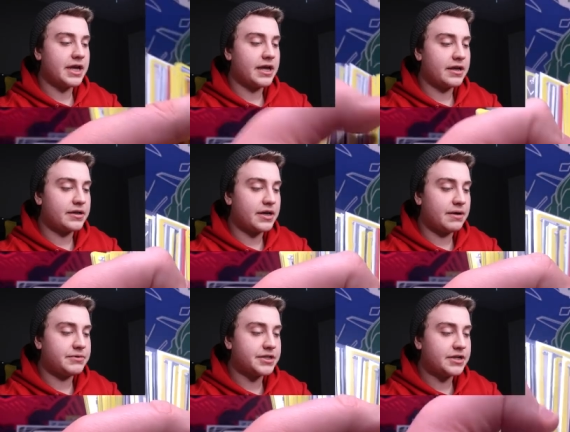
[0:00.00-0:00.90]
And
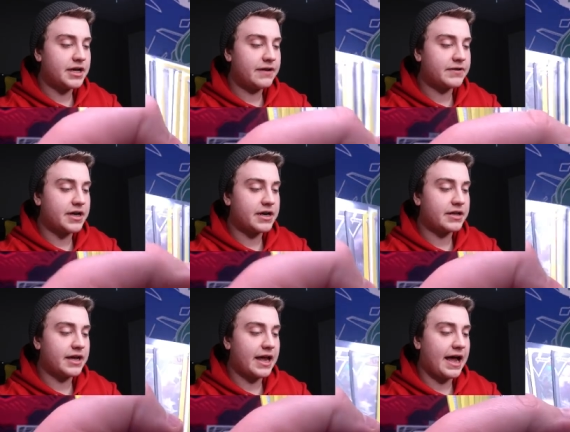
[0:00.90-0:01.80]
I'm just going to have to kind
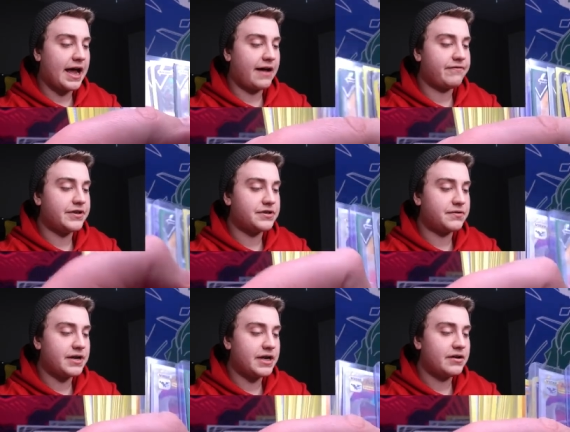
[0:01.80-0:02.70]
of like half this
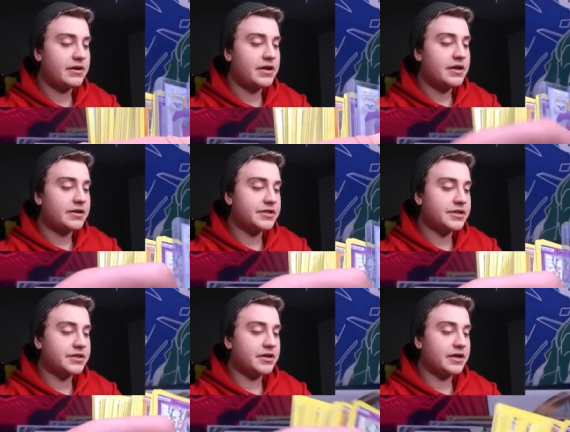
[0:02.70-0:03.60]
right now just
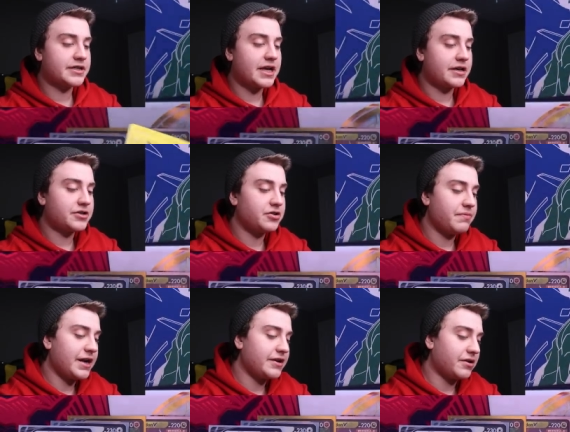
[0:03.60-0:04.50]
because there is kind of too
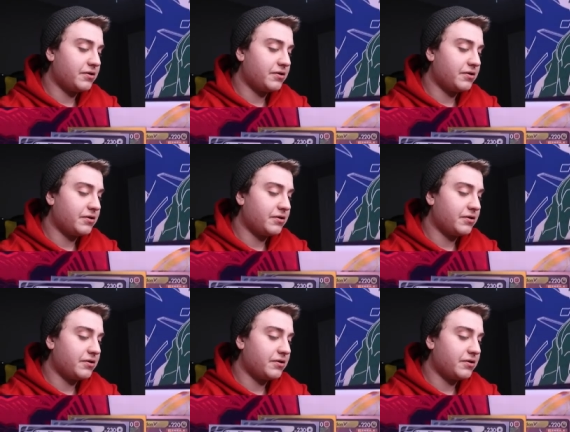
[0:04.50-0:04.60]
many to